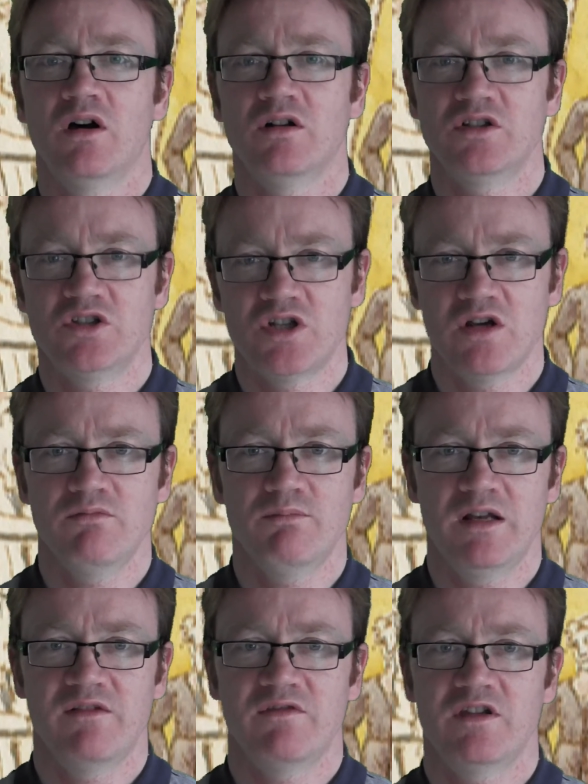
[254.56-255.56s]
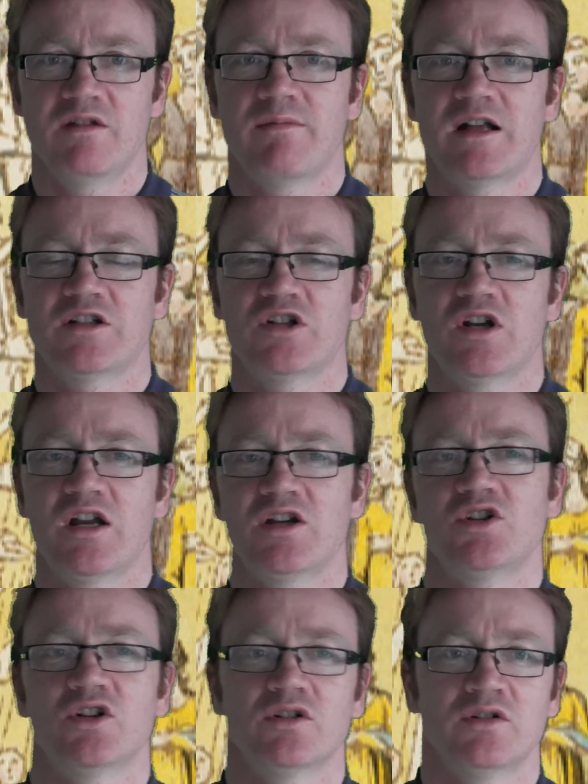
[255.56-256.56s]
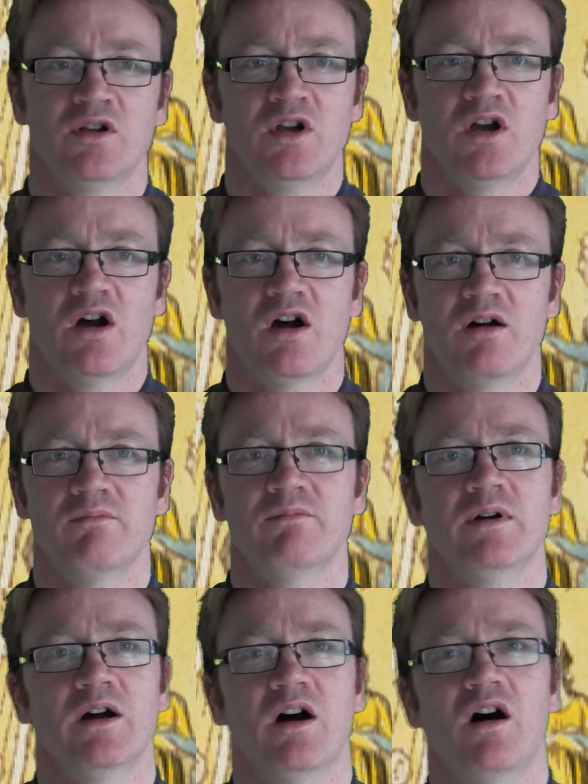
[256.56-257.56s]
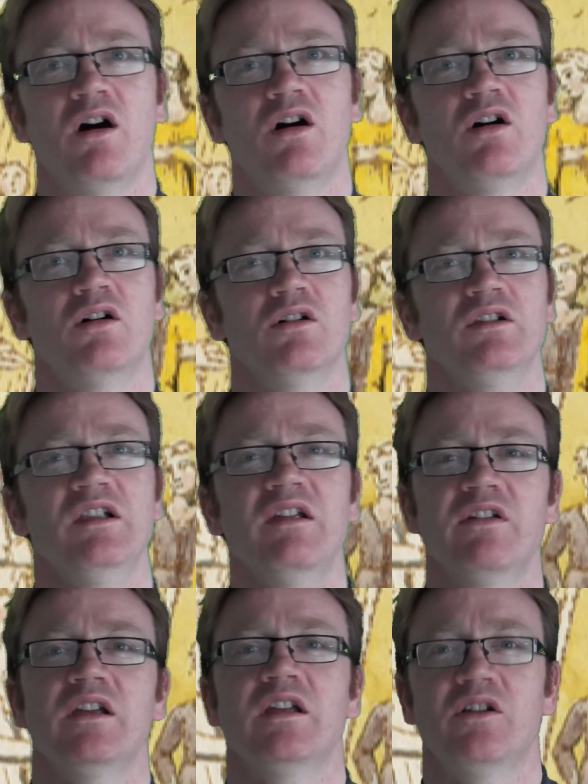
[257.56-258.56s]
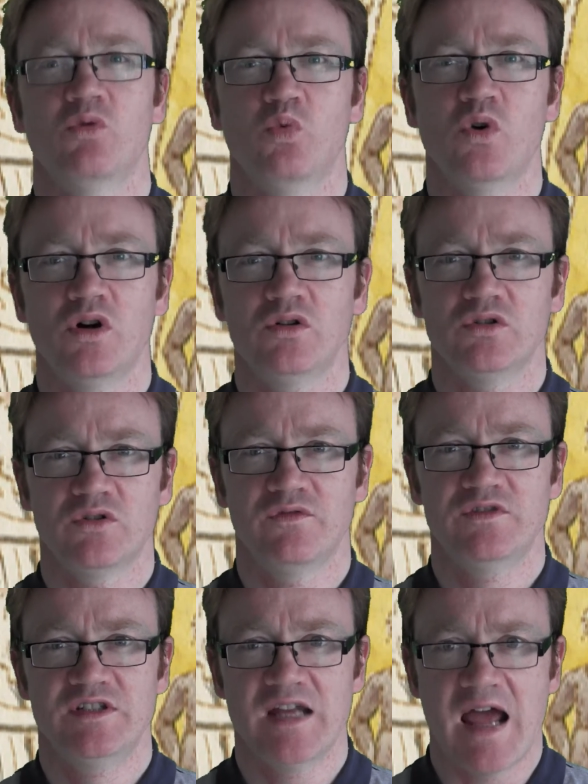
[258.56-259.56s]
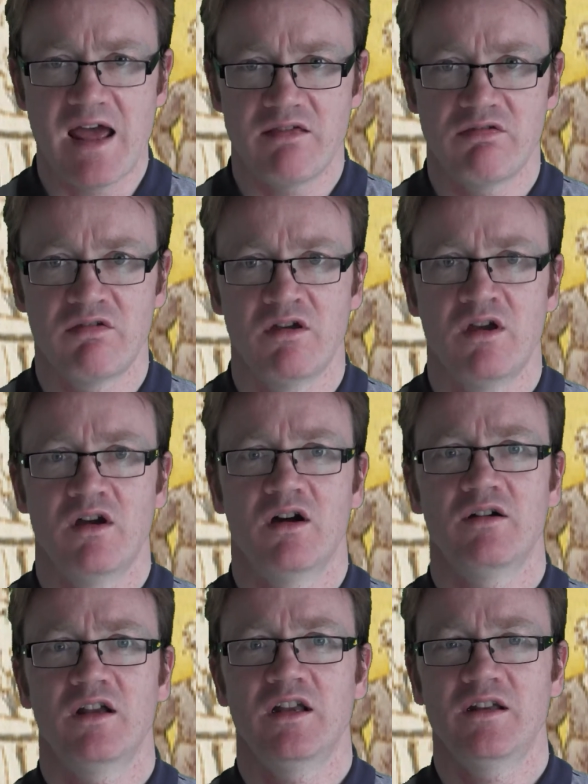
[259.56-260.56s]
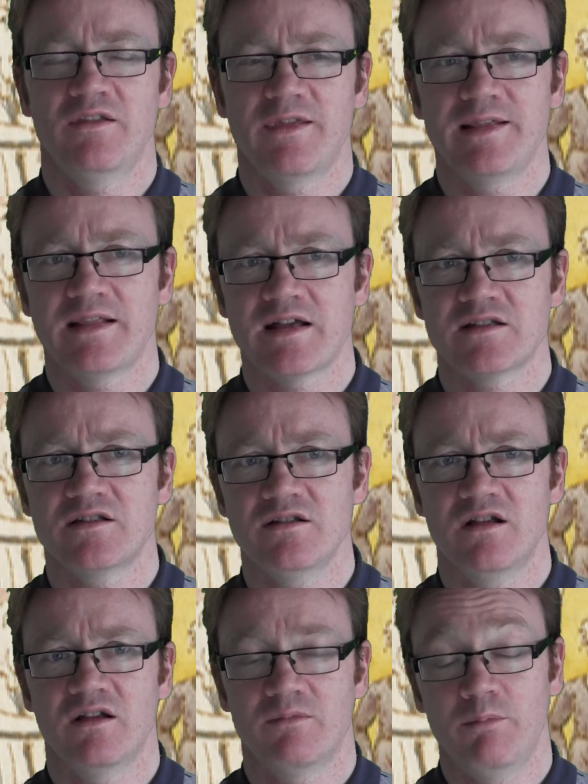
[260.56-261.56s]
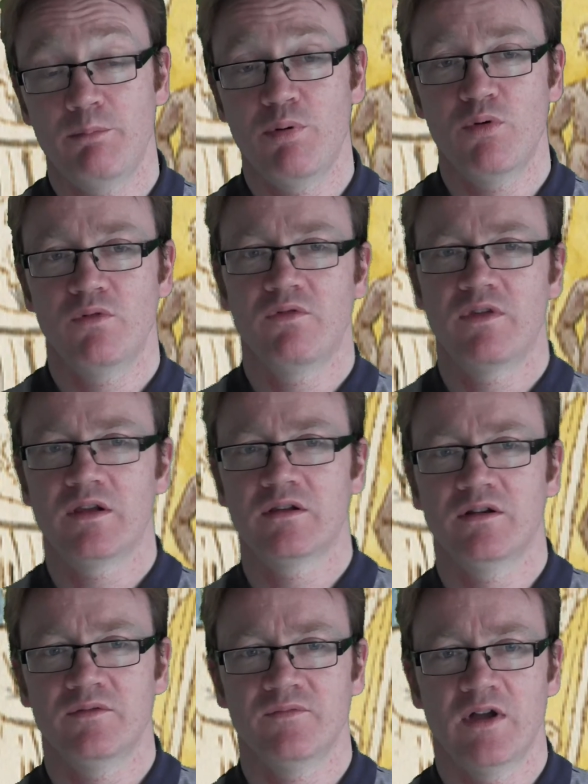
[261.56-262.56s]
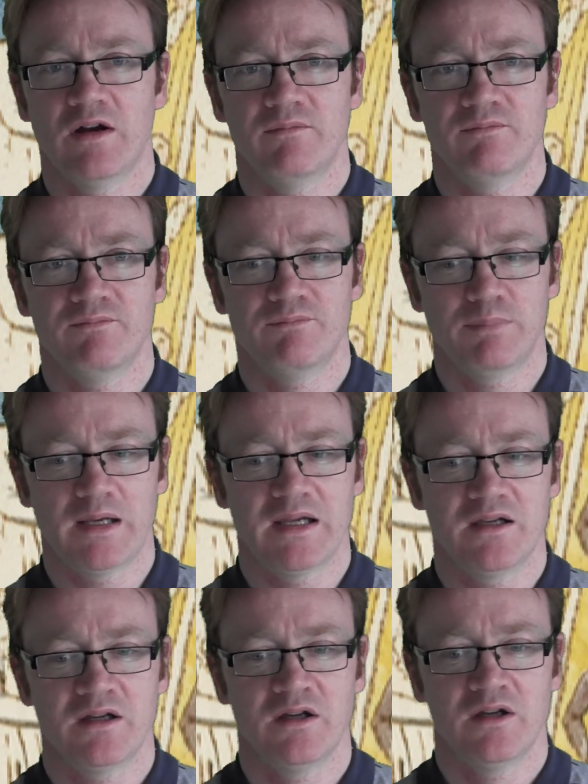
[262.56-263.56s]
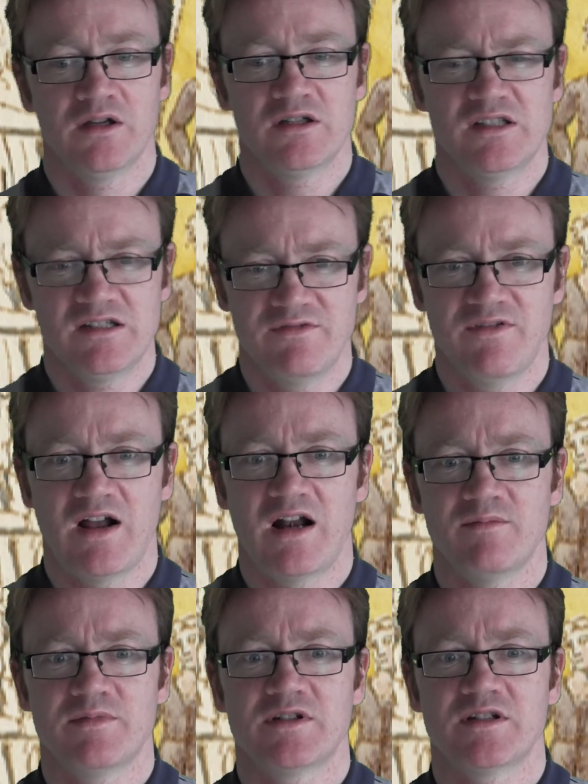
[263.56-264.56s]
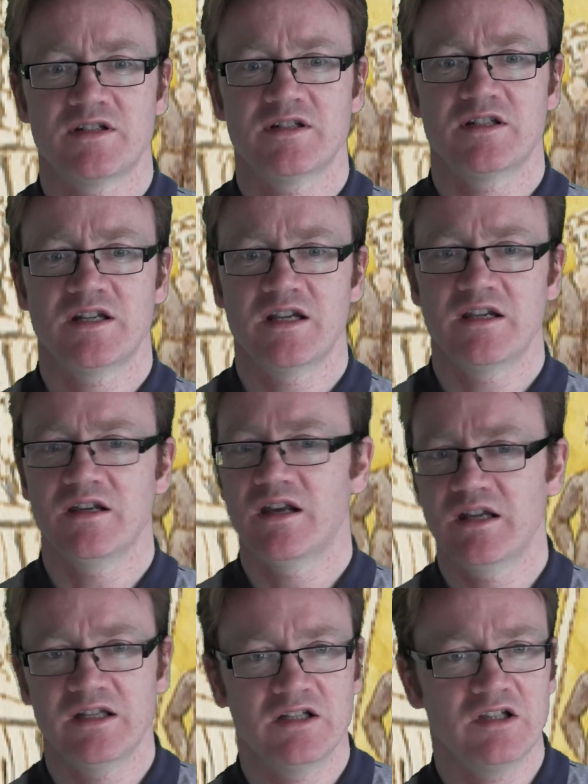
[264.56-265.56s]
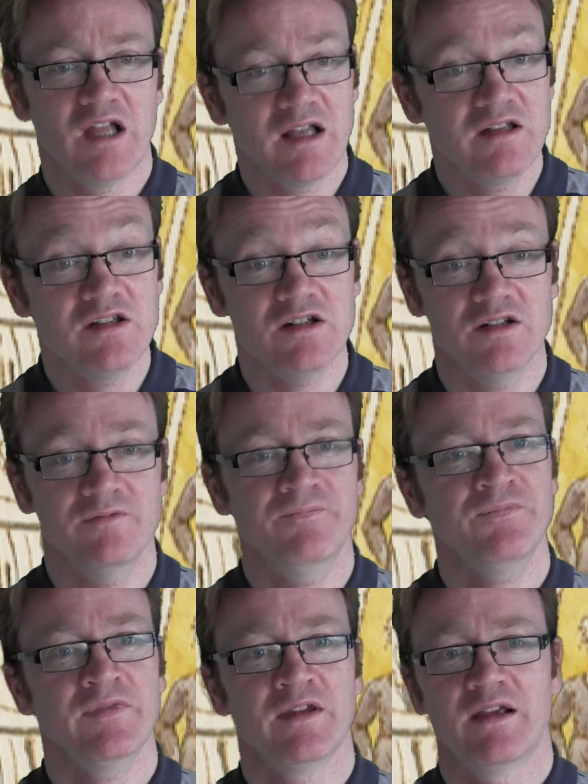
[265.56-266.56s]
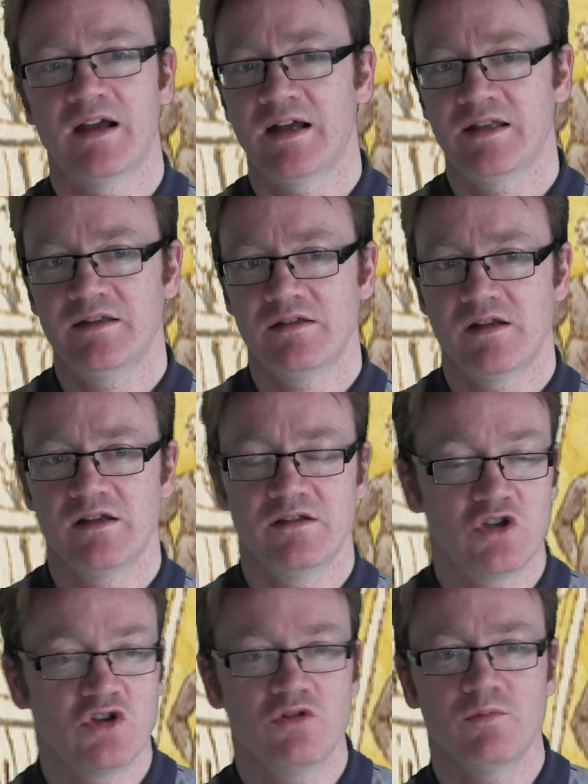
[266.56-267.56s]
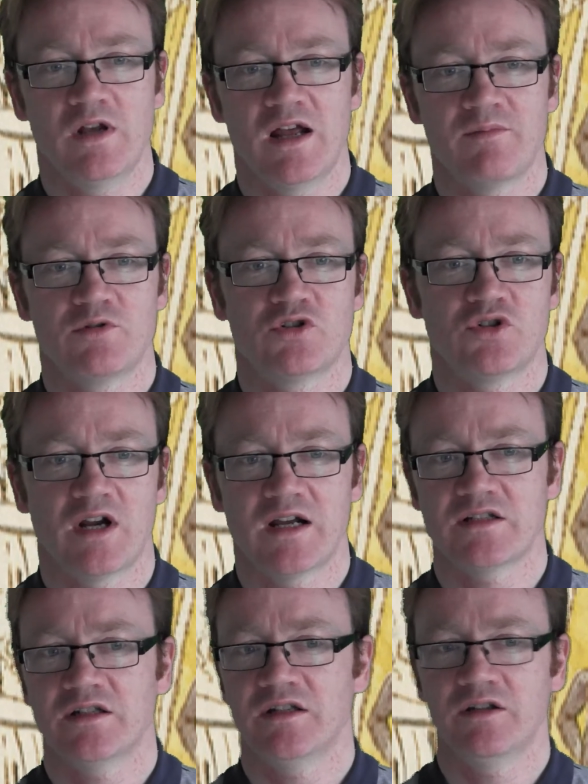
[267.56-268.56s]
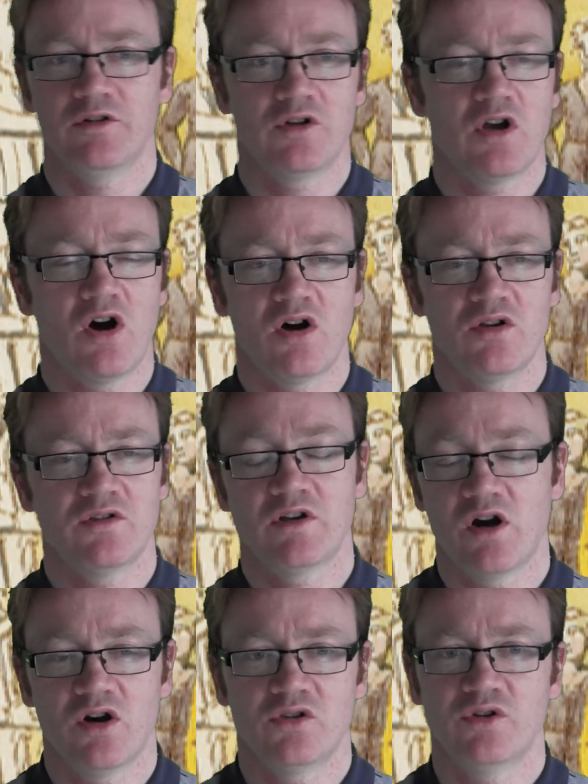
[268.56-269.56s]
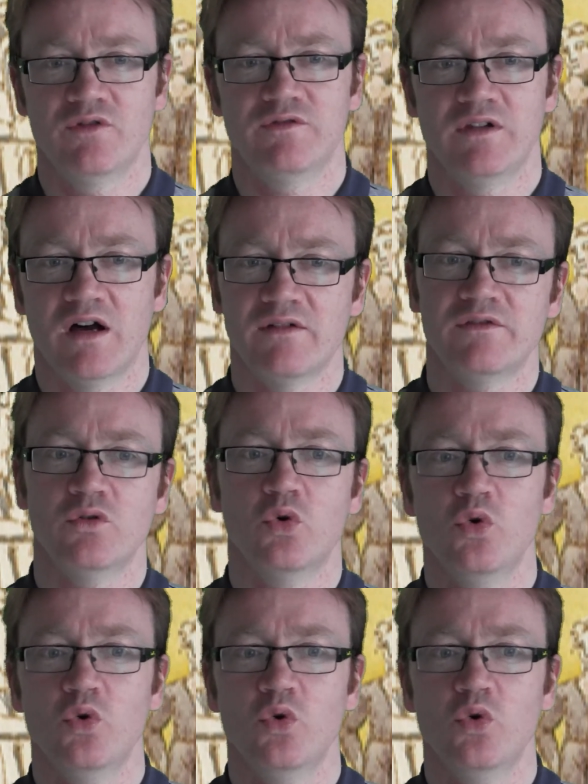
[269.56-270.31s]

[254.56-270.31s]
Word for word: uh, don't believe in the imagination, um, are living in a world of death. Uh, and I think that's an important thing that um, Blake develops, doesn't he, in London and in the human abstract and the, Garden of Love,